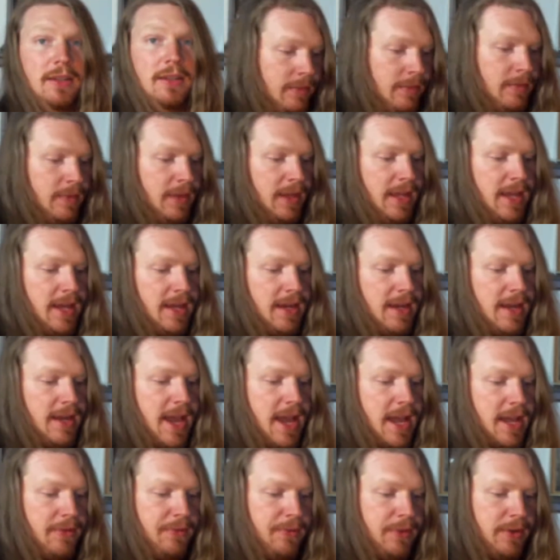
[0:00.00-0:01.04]
He had a
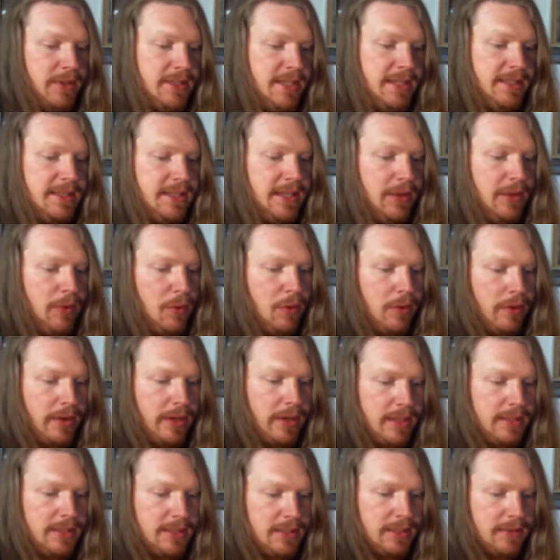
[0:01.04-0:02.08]
knack for sensing
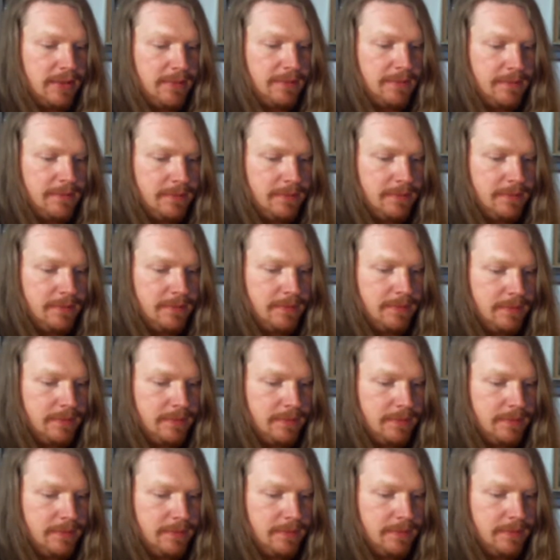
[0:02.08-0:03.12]
auras. He'd
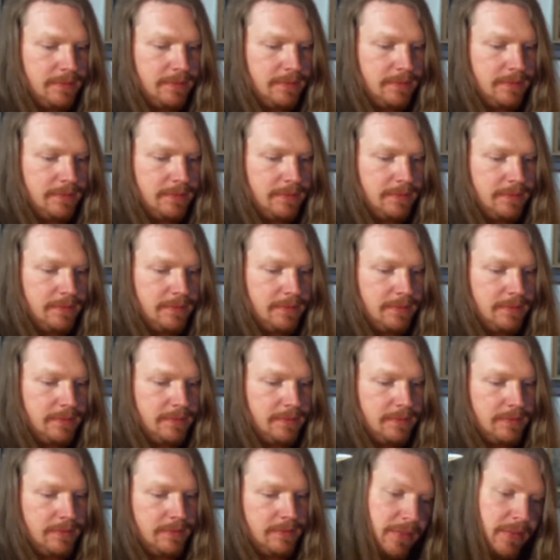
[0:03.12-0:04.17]
only learned recently.
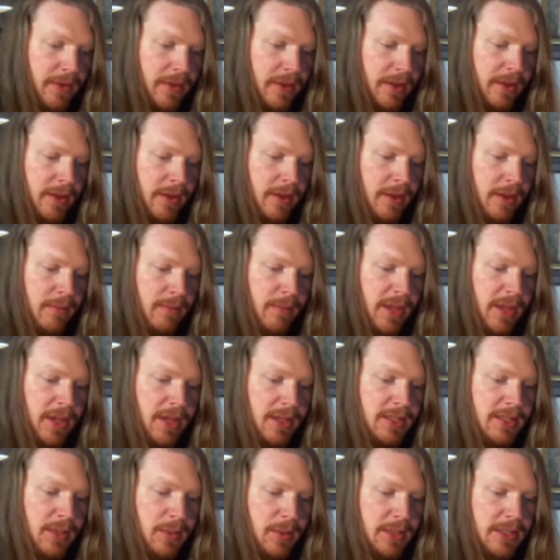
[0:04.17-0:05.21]

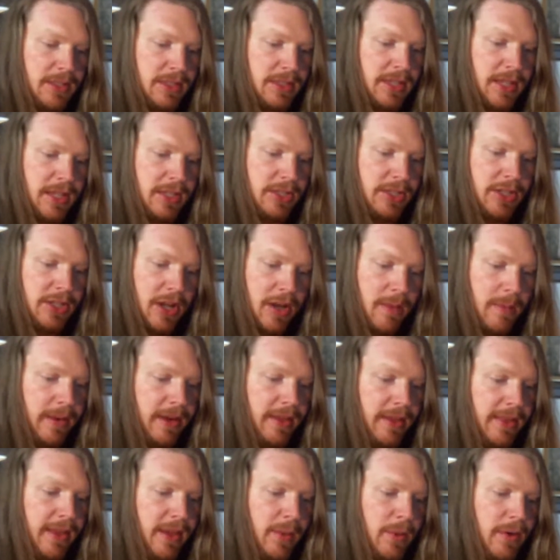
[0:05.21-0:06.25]
Because he was touch
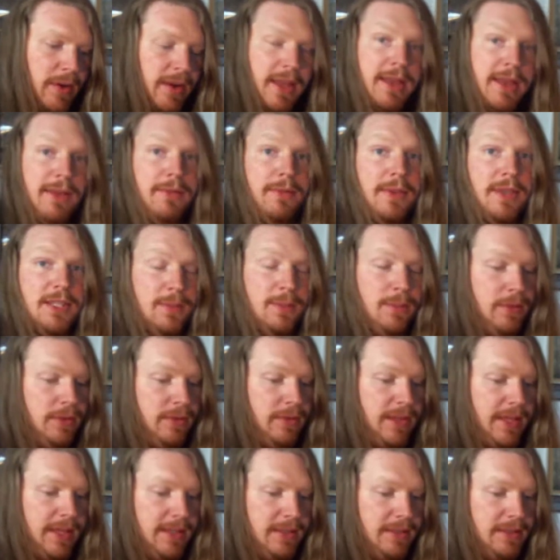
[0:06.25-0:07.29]
dominant, they weren't invisible
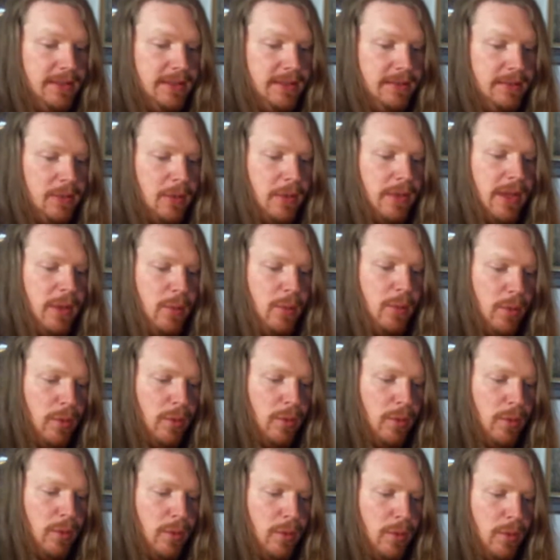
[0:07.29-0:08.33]
things, or they were
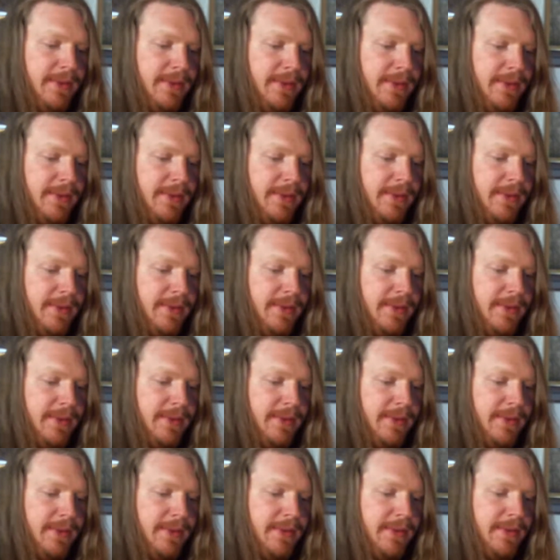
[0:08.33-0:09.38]
invisible things.
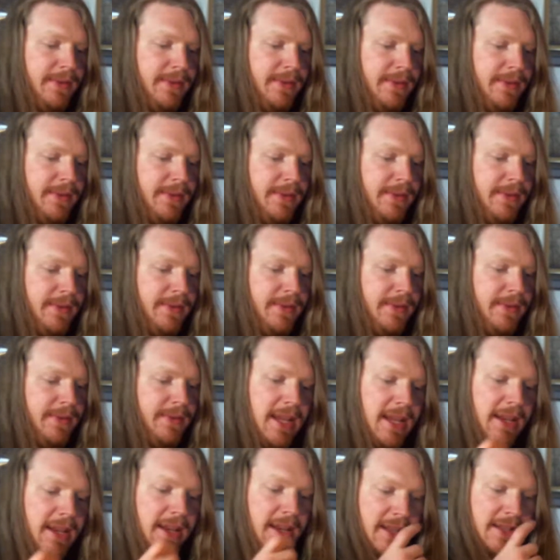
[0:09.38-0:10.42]
They scratched,
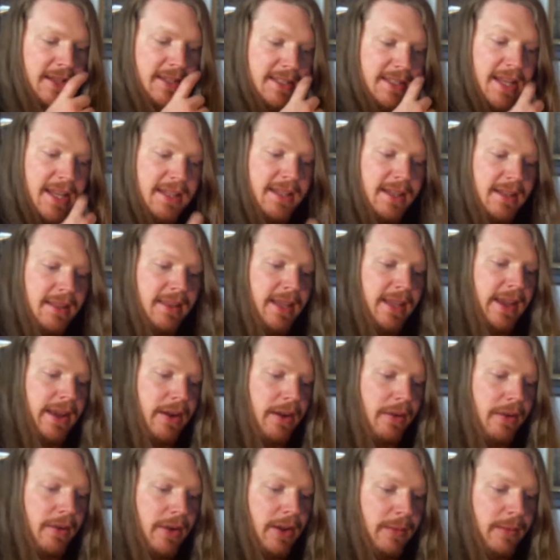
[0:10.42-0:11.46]
heated, and scented the
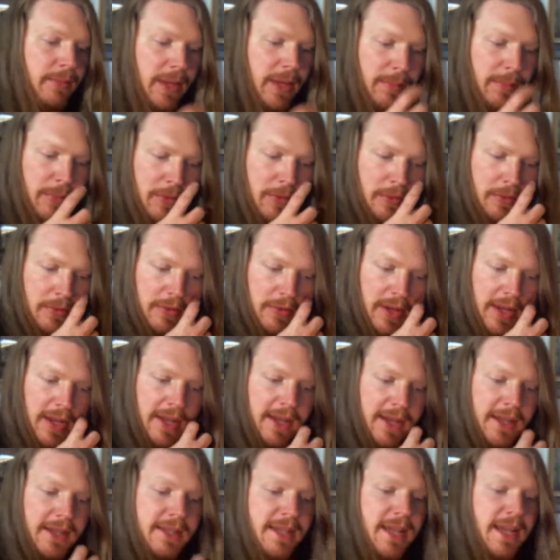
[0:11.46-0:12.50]
air around people,
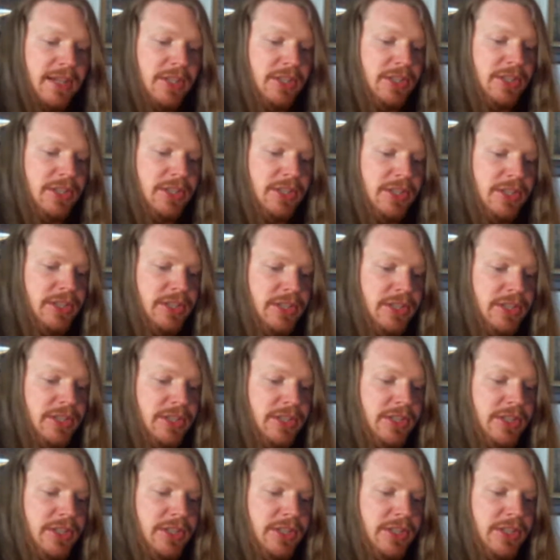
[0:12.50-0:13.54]
creating texture
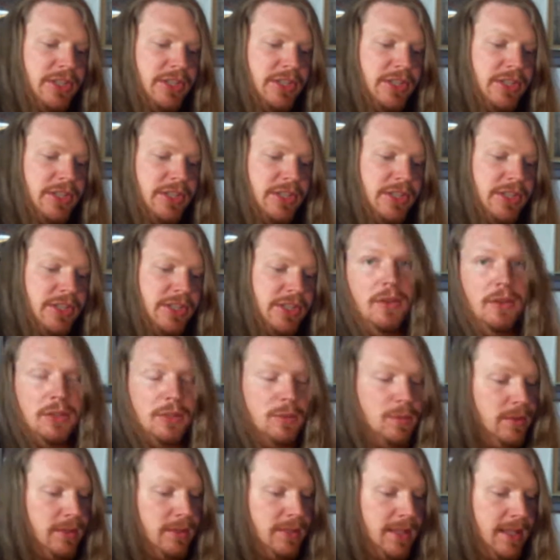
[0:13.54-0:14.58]
behind and beyond
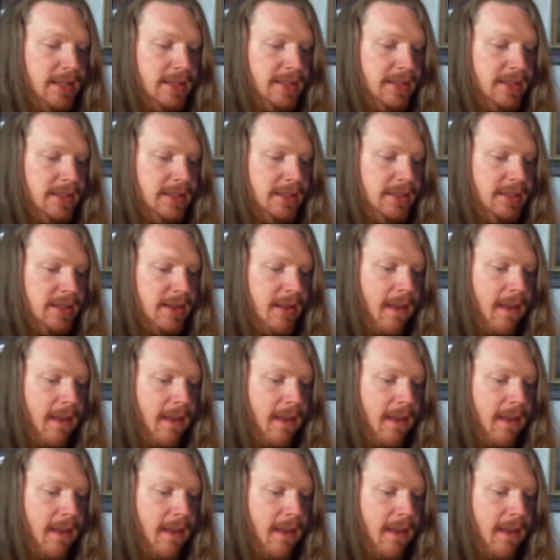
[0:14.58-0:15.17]
usual senses.